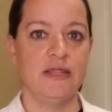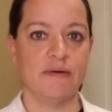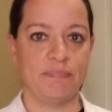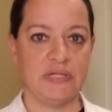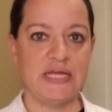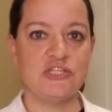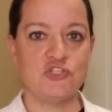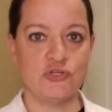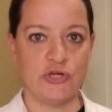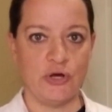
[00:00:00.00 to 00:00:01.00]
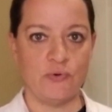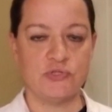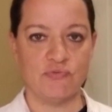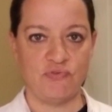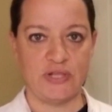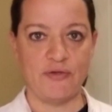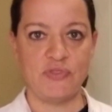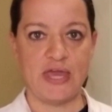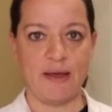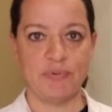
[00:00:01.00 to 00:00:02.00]
The place to go to fill out
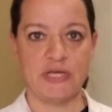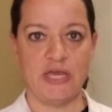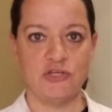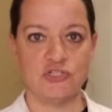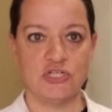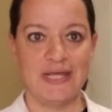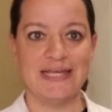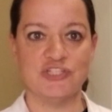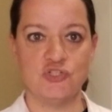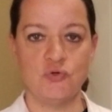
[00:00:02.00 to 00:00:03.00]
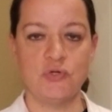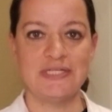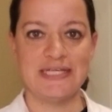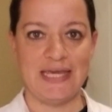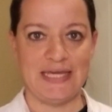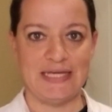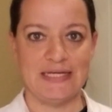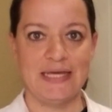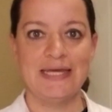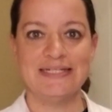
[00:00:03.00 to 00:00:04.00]
the application is
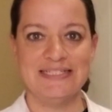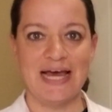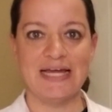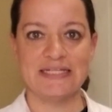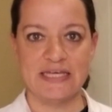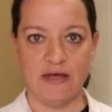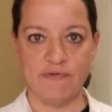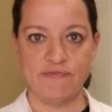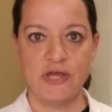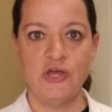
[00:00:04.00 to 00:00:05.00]
studentaid.gov.